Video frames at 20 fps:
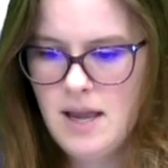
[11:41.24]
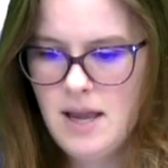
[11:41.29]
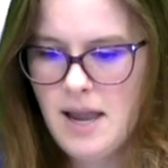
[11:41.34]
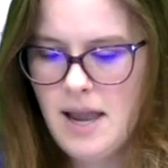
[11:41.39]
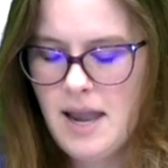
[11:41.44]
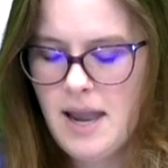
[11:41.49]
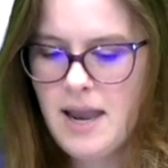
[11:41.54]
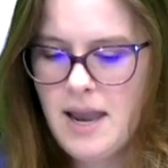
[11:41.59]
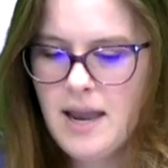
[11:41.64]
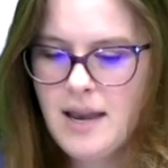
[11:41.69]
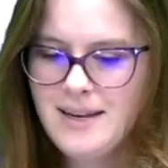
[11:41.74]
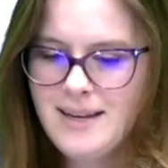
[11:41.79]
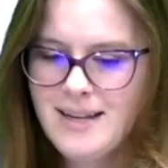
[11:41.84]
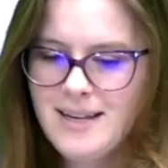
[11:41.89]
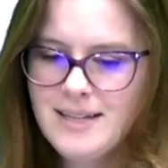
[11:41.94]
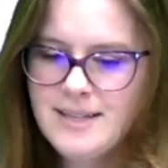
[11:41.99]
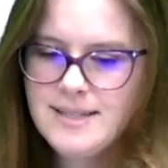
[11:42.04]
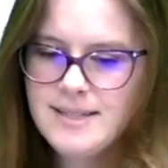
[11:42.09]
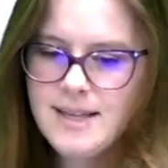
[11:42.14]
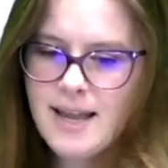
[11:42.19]
And
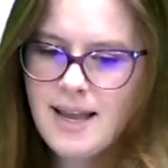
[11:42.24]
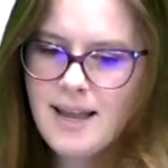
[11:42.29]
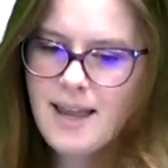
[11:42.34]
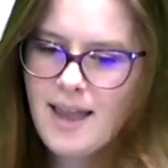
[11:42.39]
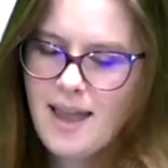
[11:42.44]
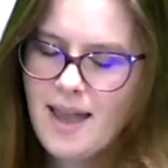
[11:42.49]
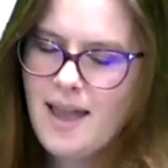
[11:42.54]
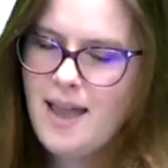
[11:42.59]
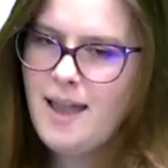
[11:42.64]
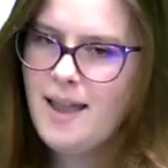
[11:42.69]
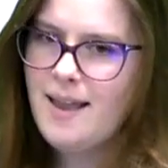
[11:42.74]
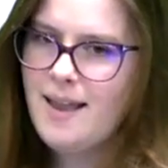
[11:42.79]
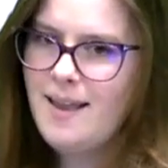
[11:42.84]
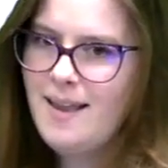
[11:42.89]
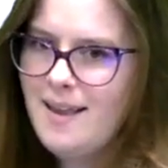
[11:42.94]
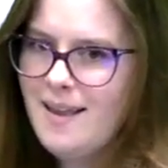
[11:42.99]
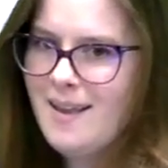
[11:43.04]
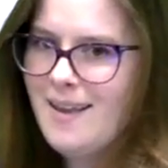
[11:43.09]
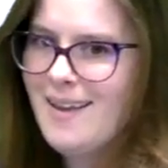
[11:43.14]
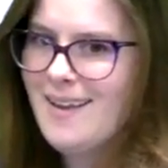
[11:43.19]
it's like, hey,
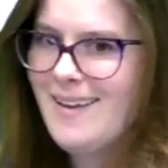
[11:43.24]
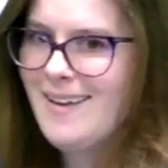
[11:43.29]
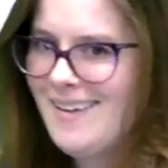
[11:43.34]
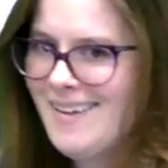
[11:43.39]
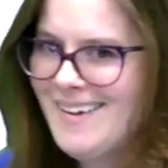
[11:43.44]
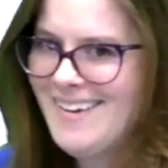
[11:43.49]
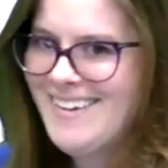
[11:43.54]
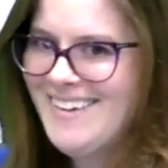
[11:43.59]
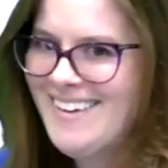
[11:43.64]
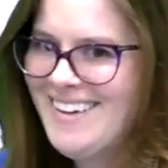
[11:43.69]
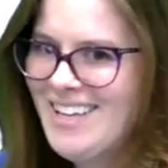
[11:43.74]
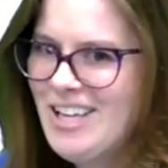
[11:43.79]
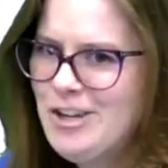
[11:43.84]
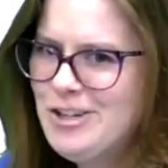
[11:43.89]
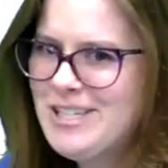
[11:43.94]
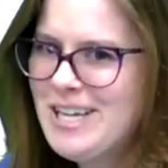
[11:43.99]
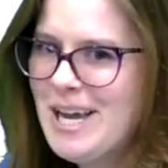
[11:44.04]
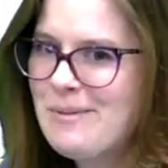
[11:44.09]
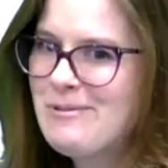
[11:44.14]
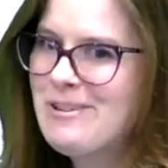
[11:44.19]
you
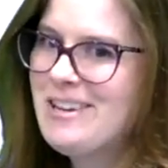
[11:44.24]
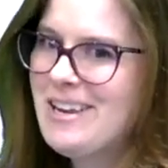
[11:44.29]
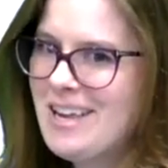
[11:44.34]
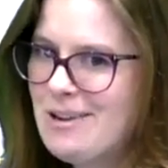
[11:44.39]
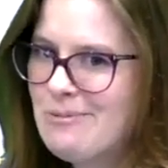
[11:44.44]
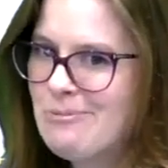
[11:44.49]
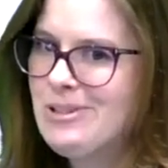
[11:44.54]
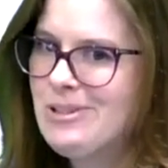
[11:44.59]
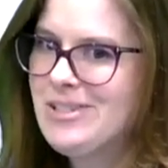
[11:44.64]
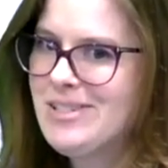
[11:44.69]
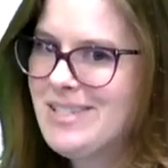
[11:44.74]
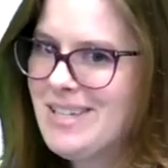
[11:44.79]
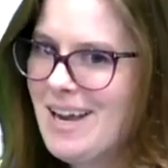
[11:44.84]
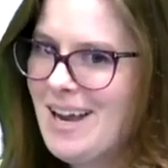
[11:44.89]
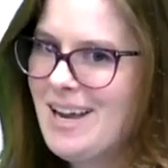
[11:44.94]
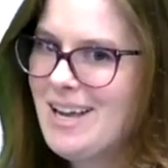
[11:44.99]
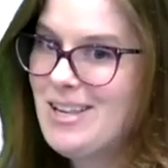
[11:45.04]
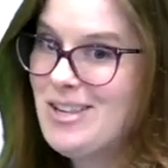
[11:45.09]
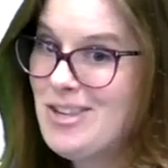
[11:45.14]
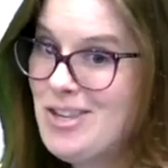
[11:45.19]
typed an equals
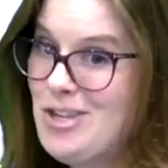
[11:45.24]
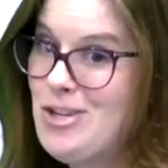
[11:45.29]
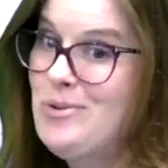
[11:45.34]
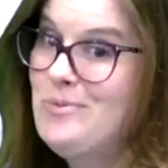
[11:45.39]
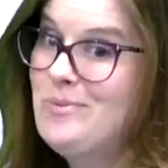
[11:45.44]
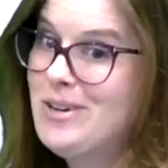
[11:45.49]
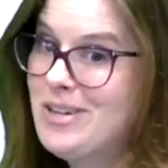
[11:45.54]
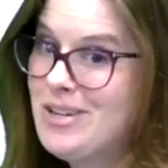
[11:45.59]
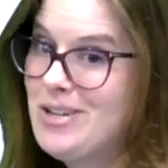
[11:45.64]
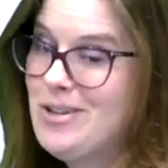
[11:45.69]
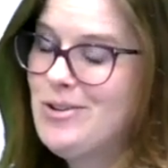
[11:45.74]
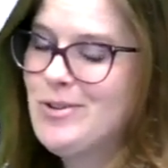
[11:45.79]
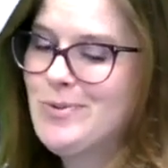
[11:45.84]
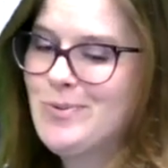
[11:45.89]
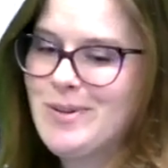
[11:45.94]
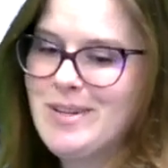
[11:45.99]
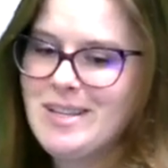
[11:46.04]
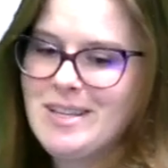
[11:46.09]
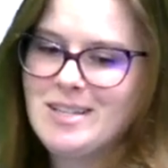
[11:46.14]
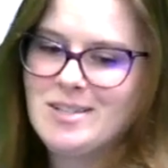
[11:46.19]
sign, you want to use one
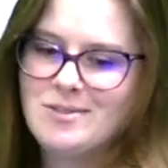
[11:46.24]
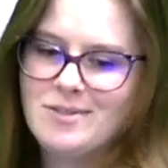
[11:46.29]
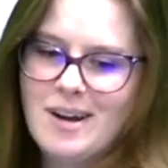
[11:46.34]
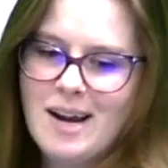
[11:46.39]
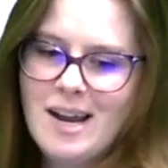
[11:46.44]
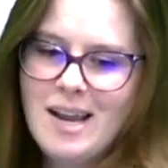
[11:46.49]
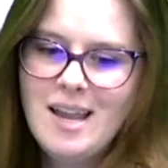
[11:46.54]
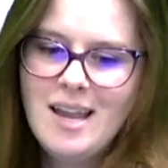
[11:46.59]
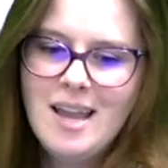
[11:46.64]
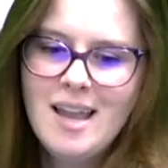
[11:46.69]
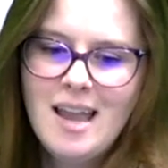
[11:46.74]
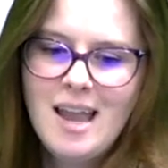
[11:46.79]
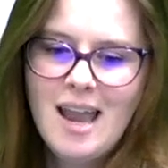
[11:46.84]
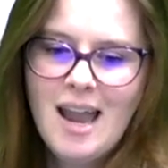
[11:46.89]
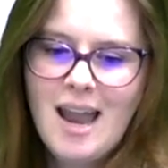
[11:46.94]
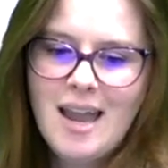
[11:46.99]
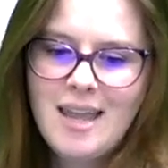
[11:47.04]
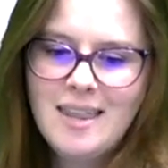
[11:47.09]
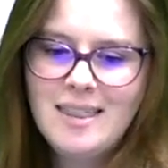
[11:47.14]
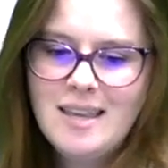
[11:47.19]
of these, right?
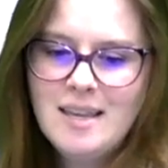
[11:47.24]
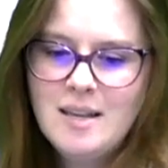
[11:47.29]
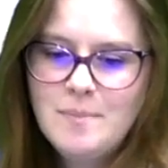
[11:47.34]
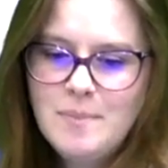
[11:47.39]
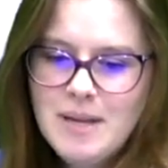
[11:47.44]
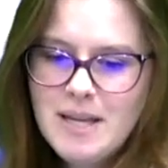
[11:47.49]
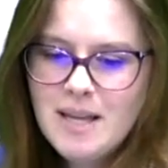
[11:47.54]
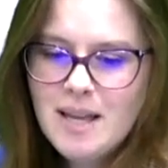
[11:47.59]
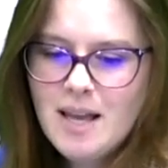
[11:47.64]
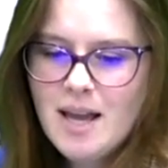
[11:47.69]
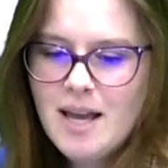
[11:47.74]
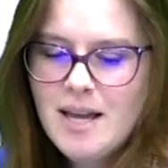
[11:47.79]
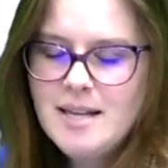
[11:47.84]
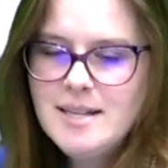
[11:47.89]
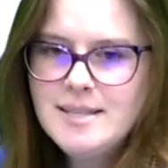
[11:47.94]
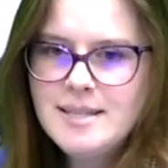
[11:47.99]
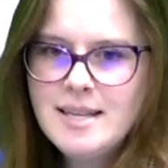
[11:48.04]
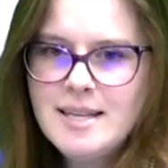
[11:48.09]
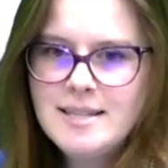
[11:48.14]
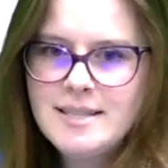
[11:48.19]
And then
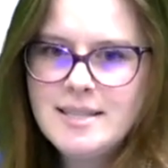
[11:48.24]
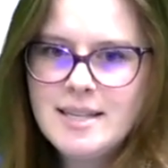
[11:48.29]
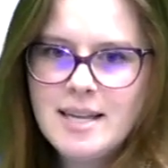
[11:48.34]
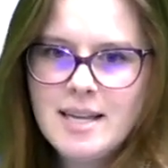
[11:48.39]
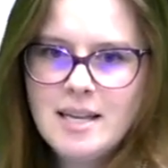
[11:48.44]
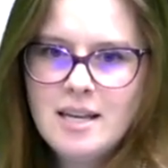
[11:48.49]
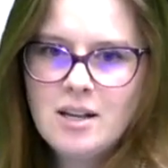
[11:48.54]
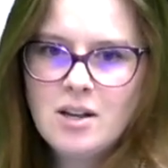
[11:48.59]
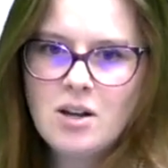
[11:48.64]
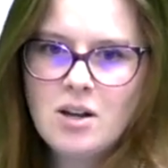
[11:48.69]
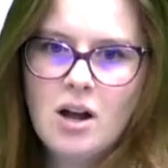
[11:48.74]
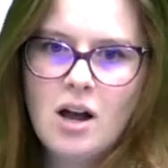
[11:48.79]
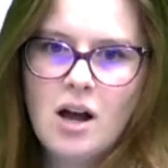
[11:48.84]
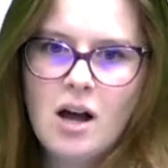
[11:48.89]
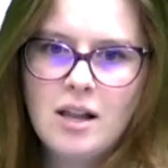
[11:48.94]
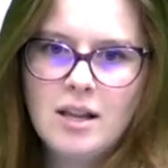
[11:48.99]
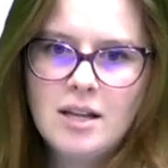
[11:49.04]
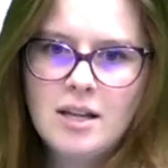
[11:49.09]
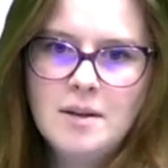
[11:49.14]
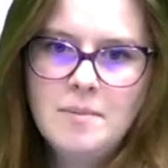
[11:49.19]
because it's in a
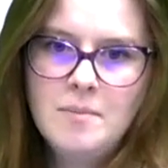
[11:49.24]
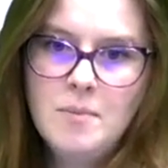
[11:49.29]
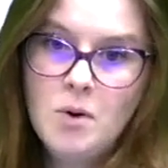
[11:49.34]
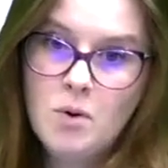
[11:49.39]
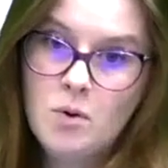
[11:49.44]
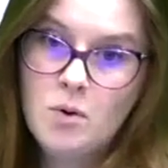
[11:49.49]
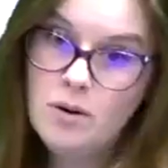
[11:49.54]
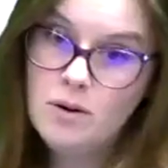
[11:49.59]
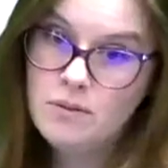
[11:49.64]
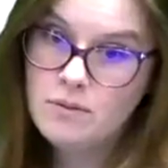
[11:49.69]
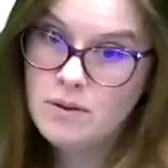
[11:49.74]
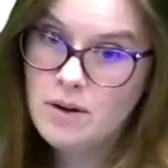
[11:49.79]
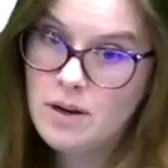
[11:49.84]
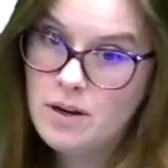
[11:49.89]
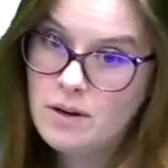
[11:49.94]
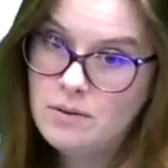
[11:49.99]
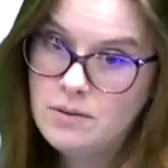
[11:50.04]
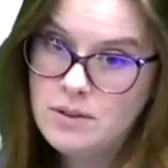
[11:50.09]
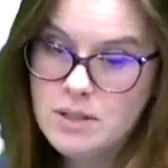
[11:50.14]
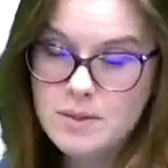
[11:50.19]
column or a
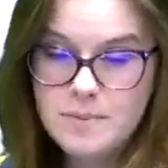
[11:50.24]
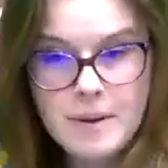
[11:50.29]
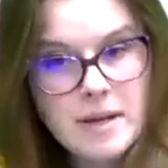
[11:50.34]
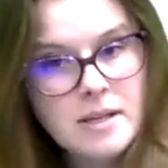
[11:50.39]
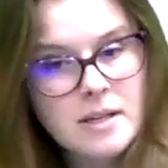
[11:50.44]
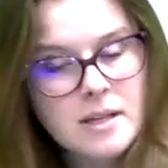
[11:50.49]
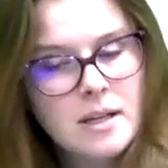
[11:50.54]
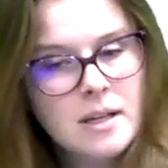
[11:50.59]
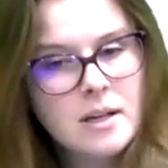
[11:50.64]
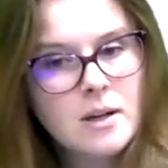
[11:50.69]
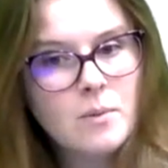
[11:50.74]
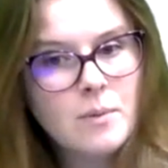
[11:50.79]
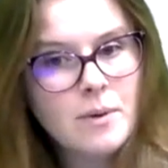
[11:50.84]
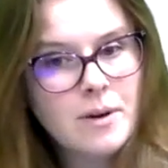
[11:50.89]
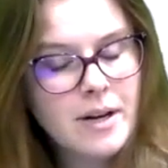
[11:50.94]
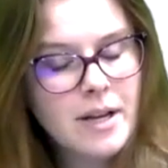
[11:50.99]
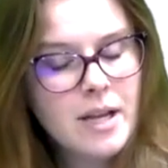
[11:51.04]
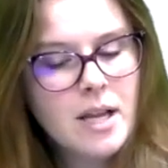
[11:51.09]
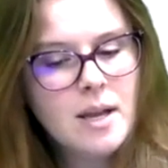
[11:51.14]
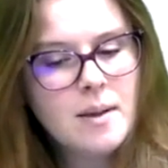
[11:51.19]
row, depending on where I
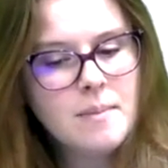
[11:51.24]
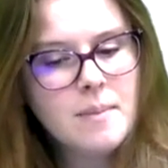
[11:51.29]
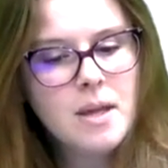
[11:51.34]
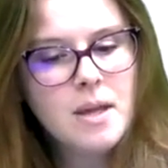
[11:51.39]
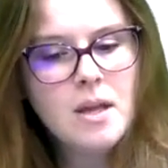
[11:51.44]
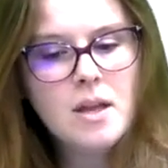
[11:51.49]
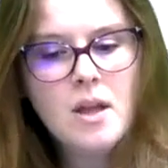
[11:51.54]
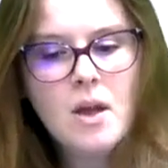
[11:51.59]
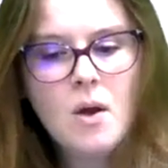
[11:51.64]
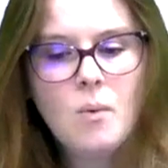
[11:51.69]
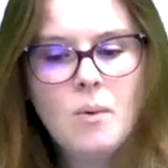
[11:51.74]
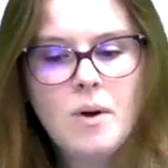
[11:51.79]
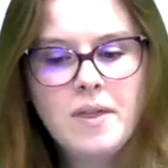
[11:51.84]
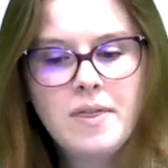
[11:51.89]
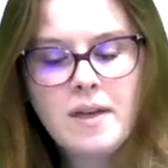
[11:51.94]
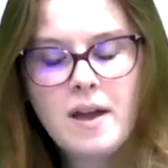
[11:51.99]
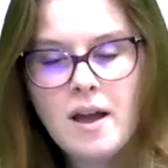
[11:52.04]
am, with